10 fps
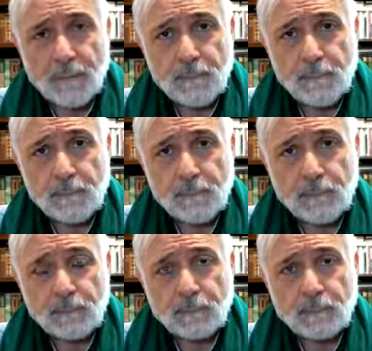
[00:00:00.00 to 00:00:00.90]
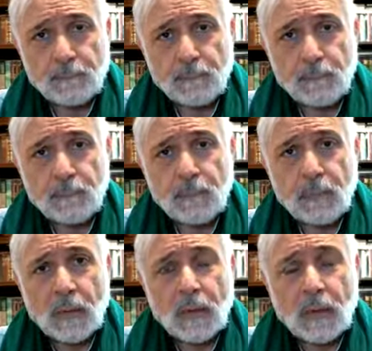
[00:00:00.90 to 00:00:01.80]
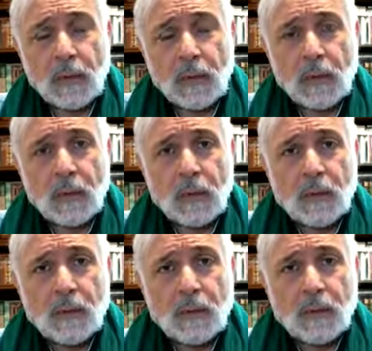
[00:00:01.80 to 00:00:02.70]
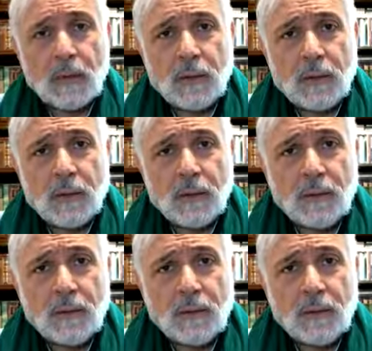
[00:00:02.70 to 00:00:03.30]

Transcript: (no one is talking)